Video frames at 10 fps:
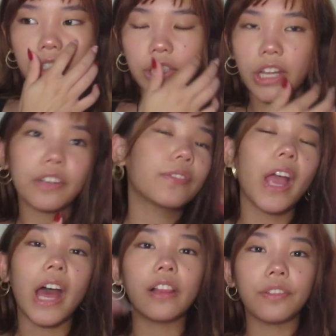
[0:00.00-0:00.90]
just kind of
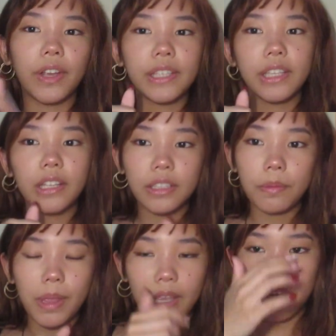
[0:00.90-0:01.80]
elevates it
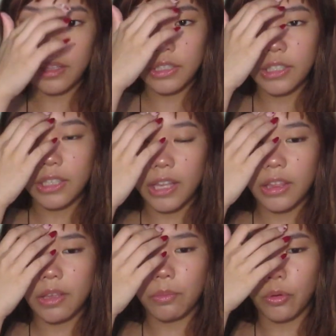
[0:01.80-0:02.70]
to make it
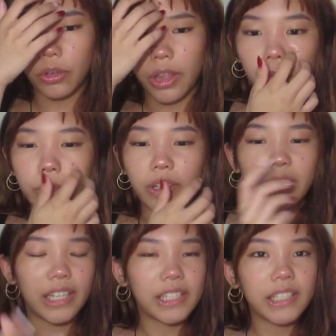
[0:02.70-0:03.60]
slightly more like
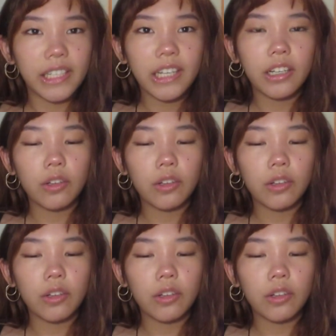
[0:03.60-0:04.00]
realistic,